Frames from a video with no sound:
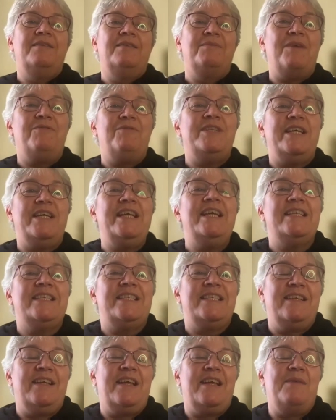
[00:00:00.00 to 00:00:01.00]
every day
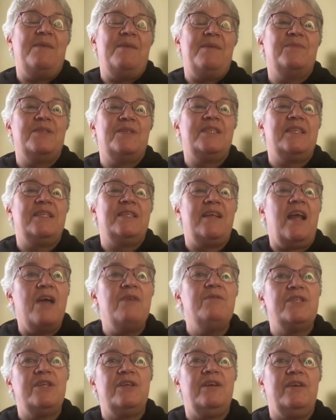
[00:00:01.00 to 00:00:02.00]

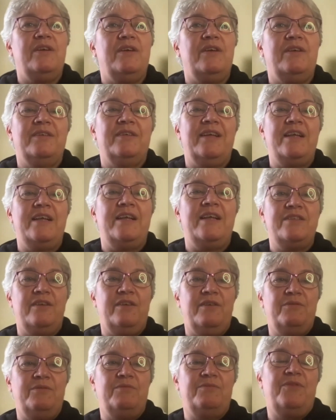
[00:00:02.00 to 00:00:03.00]
allows her and
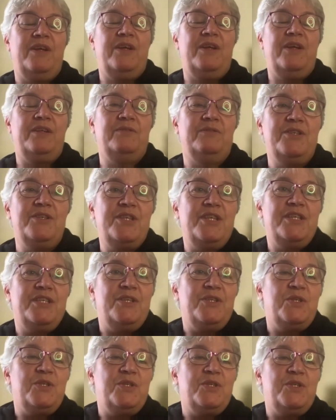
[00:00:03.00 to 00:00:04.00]
her
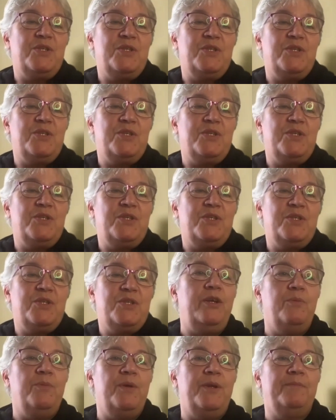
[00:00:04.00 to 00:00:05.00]
sisters to be fully
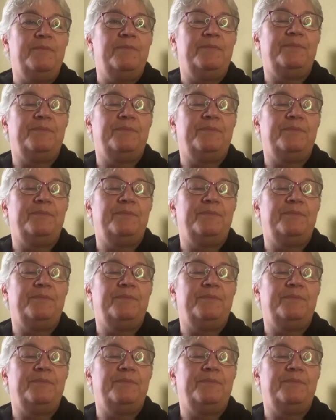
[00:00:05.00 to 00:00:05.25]
human.